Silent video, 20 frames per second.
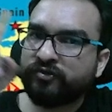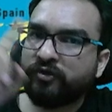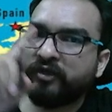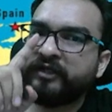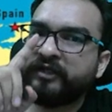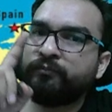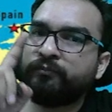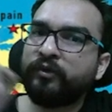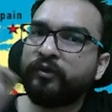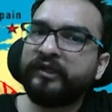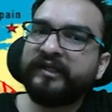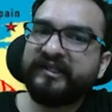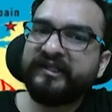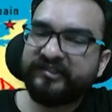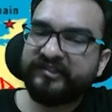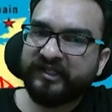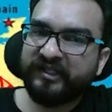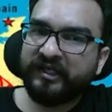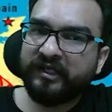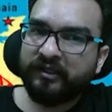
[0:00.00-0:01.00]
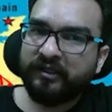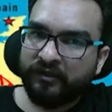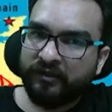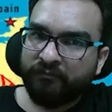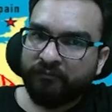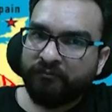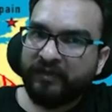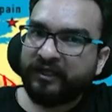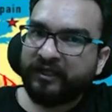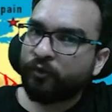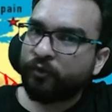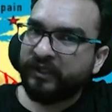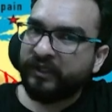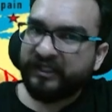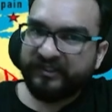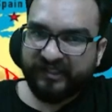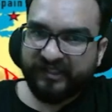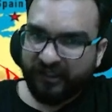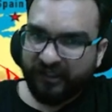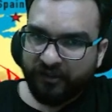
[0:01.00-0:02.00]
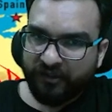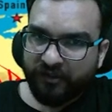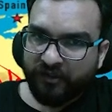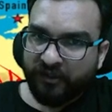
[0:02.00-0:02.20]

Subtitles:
not in Polynesia, Micronesia,